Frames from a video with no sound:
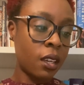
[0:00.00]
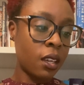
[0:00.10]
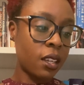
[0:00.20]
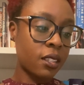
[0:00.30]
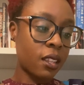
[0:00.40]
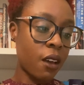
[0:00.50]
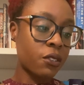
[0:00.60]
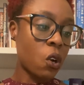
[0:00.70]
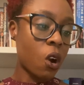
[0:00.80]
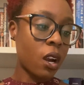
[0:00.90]
His
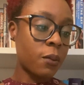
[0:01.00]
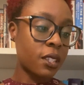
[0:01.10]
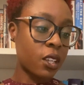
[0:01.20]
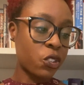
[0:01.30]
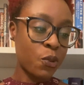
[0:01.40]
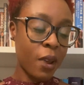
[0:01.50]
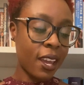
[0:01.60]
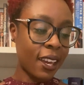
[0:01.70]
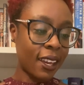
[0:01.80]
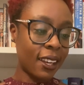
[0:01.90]
left arm is under my
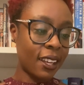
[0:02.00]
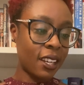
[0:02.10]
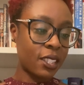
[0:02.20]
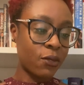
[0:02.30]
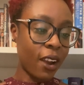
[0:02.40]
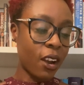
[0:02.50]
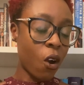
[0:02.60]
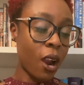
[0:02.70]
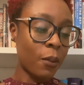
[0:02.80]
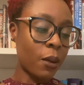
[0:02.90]
head, and his right
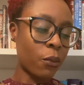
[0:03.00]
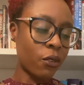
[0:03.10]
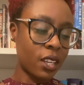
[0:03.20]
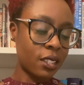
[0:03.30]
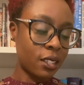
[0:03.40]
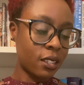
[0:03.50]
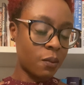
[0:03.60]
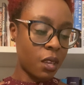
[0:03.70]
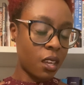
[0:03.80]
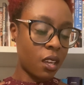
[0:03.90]
arm embraces
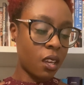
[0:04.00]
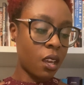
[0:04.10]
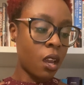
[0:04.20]
me.